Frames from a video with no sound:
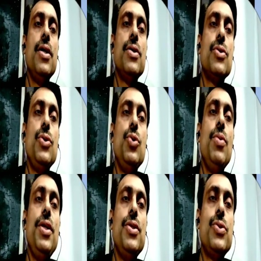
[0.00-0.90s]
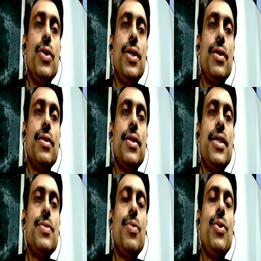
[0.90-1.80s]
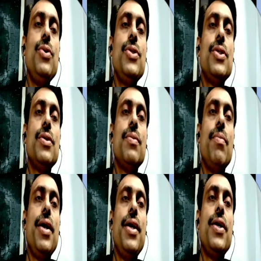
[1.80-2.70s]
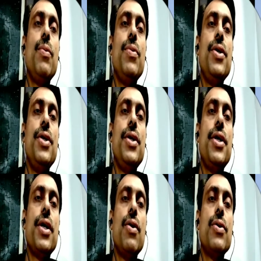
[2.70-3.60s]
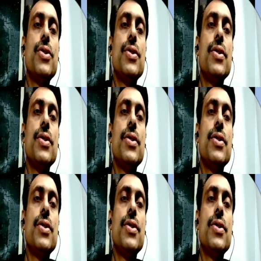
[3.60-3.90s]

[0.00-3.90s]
So human insulin that is produced by recombinant DNA technology.